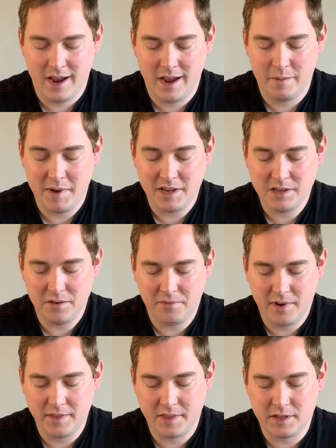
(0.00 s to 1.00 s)
It makes it
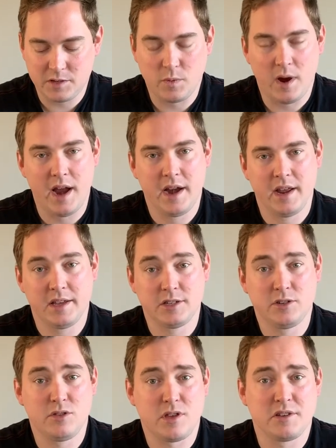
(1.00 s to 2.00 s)
fun that this wine is a
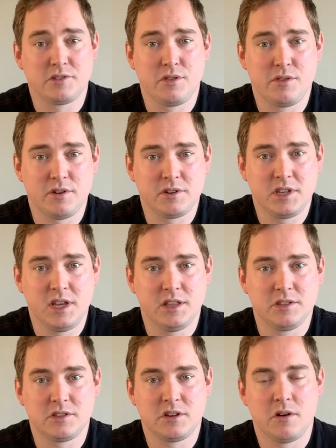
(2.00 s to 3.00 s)

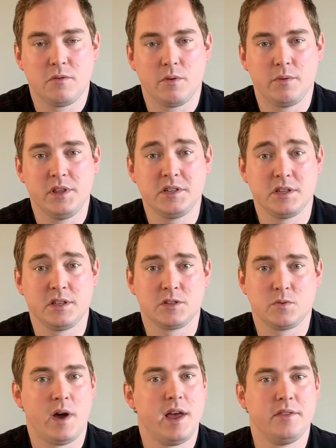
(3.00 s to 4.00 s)
2013, so we're releasing
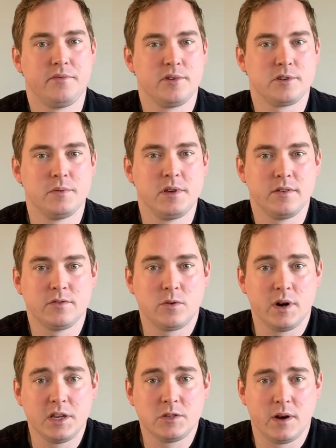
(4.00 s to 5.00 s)
this wine the first week of
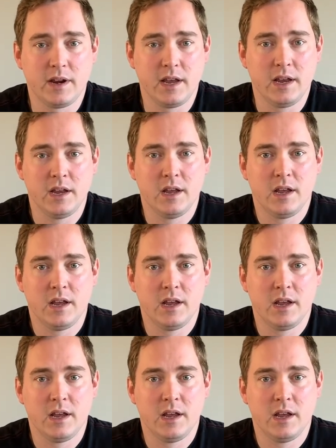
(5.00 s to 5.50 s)
2020.